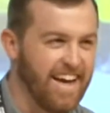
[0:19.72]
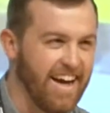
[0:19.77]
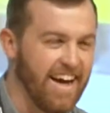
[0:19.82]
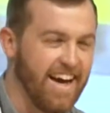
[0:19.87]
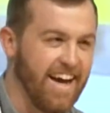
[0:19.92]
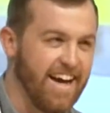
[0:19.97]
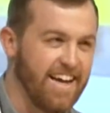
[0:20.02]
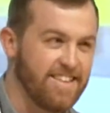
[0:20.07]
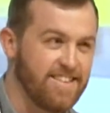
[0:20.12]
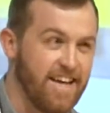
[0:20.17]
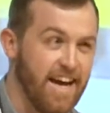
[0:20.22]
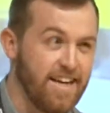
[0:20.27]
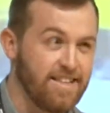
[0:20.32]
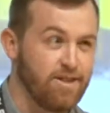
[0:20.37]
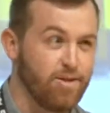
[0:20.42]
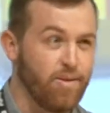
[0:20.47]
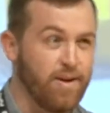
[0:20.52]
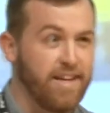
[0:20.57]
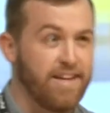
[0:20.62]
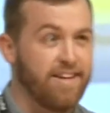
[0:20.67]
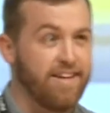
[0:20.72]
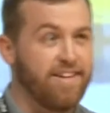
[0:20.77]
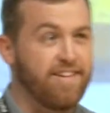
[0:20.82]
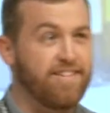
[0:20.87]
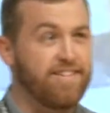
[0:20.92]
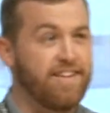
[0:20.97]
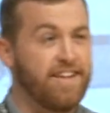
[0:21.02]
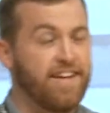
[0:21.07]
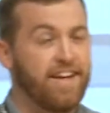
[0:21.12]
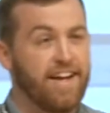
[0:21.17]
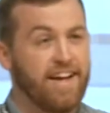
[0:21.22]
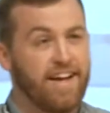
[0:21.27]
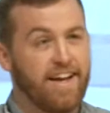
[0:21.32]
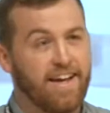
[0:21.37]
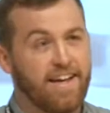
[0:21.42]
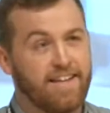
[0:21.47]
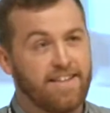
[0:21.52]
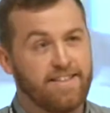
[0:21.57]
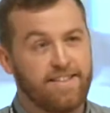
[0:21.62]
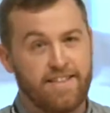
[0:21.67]
I tacked a week on
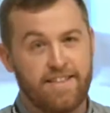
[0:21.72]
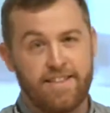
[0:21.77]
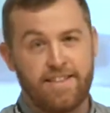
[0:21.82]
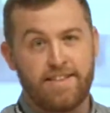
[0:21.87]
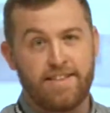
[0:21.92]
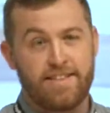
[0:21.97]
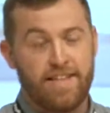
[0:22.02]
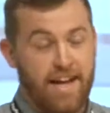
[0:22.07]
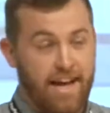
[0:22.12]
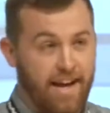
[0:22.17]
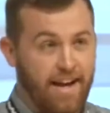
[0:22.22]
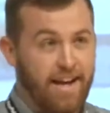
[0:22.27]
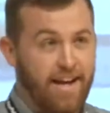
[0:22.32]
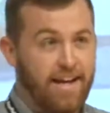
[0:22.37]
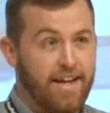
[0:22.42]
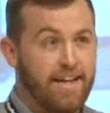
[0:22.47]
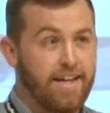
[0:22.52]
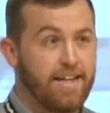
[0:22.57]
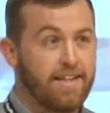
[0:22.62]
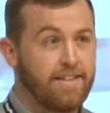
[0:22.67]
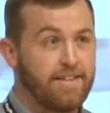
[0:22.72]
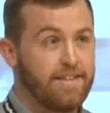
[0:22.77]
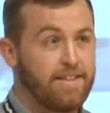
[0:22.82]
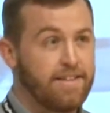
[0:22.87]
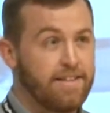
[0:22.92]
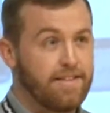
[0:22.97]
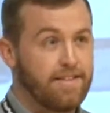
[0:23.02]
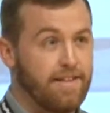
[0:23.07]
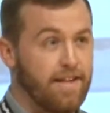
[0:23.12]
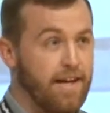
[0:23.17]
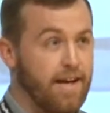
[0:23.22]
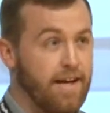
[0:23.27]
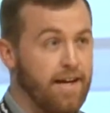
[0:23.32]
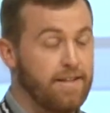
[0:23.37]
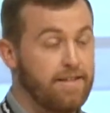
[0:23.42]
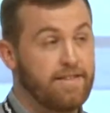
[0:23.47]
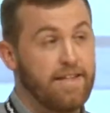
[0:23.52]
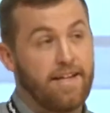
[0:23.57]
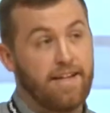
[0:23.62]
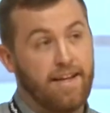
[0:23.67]
and did LA,
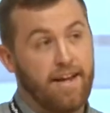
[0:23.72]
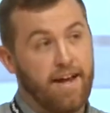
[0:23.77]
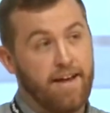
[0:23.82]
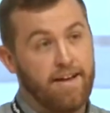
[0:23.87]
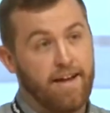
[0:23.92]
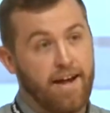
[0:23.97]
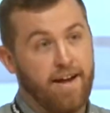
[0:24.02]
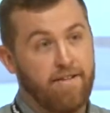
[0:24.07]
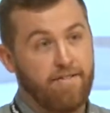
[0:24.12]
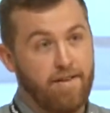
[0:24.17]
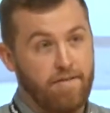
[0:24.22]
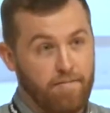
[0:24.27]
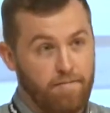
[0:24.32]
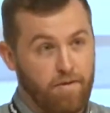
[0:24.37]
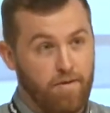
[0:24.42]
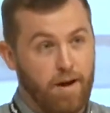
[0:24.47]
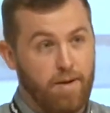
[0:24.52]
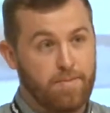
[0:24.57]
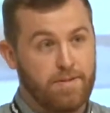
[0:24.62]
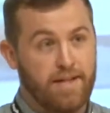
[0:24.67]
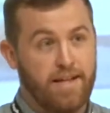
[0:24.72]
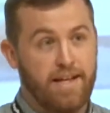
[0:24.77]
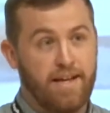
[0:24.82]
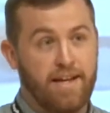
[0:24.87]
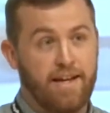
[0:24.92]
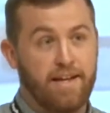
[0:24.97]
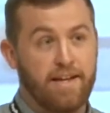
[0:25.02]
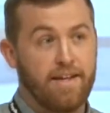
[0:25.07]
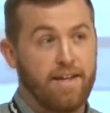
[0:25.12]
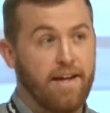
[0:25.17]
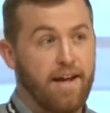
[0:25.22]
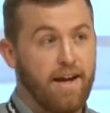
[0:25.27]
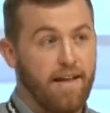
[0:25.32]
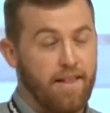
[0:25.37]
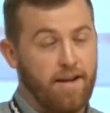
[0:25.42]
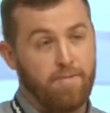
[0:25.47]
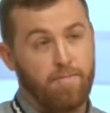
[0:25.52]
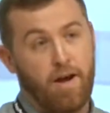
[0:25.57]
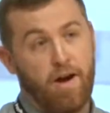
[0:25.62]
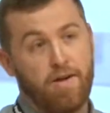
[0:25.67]
San Diego, then flew up to here, and
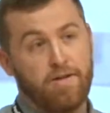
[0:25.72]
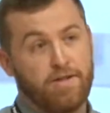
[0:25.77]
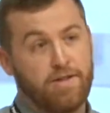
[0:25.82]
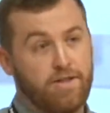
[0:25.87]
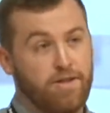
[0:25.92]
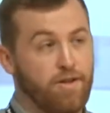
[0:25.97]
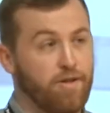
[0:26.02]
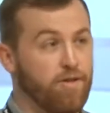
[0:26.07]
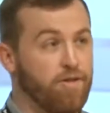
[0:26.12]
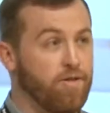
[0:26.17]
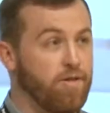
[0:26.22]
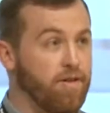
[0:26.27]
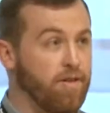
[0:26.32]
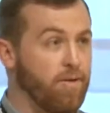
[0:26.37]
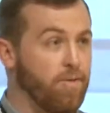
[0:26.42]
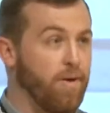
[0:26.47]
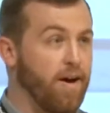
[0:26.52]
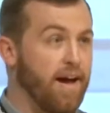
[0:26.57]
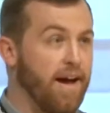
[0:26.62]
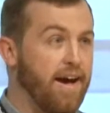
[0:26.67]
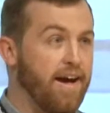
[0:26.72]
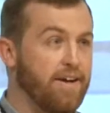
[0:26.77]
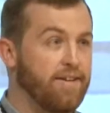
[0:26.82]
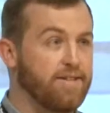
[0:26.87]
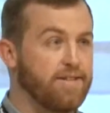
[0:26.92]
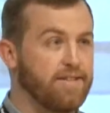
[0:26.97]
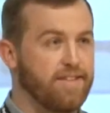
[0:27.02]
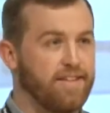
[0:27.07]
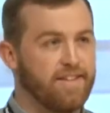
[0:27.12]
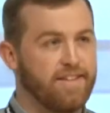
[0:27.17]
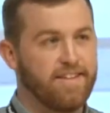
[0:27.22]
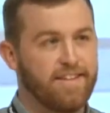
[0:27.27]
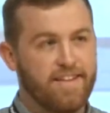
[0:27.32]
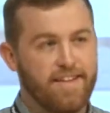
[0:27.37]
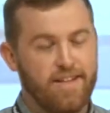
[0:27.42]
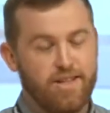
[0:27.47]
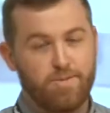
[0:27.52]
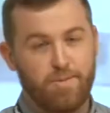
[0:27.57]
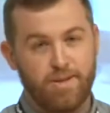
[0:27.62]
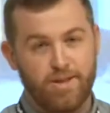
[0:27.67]
then I'm going to New York on the way out. So
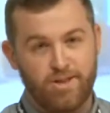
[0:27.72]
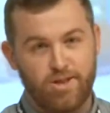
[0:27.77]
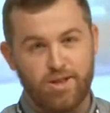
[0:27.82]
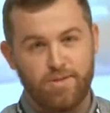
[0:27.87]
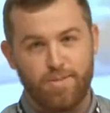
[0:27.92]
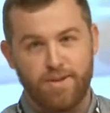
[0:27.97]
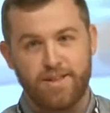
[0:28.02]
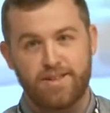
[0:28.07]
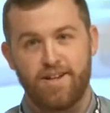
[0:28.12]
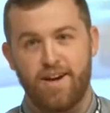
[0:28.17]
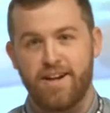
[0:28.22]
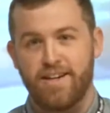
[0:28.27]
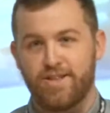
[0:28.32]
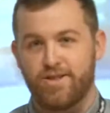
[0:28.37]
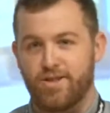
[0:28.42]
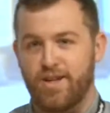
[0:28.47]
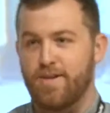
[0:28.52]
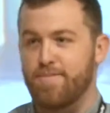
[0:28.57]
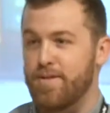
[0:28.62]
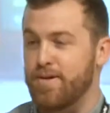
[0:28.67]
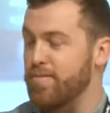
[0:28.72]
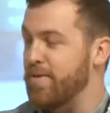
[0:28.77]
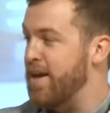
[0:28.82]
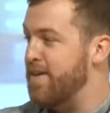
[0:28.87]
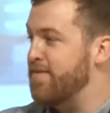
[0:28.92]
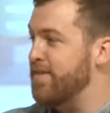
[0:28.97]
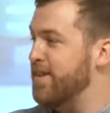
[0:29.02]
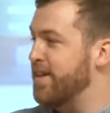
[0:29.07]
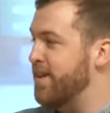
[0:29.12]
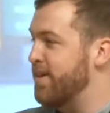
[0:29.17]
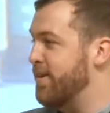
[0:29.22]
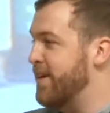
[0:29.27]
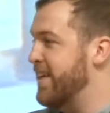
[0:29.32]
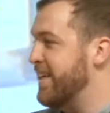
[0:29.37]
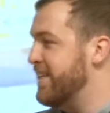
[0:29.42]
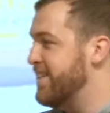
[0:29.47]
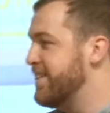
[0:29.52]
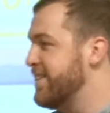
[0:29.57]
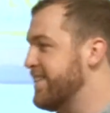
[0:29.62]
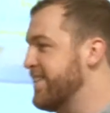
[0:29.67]
it's been a super exciting trip and I'm loving the
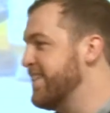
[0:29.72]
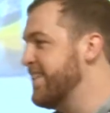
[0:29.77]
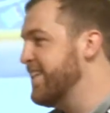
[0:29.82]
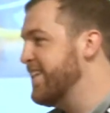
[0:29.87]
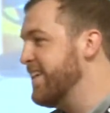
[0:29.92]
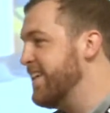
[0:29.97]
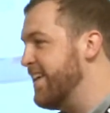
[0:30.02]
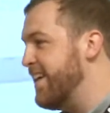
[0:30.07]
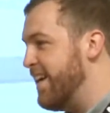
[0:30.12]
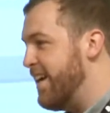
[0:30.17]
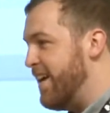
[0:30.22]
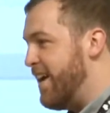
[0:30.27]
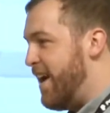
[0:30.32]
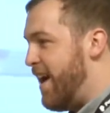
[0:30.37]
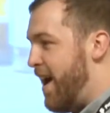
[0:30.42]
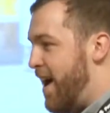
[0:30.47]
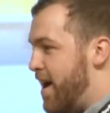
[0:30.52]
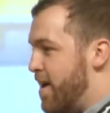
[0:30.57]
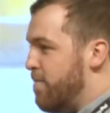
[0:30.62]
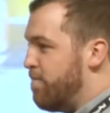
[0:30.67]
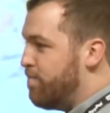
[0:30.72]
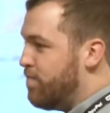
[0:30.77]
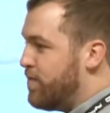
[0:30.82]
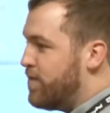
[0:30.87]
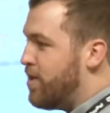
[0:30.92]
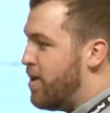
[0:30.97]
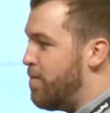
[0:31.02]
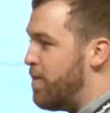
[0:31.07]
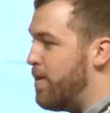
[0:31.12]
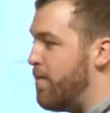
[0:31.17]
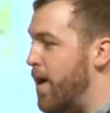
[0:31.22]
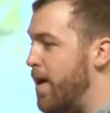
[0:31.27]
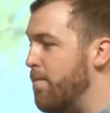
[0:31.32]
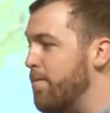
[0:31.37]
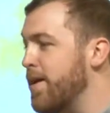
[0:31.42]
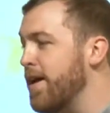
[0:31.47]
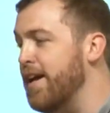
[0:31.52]
US. So a bit about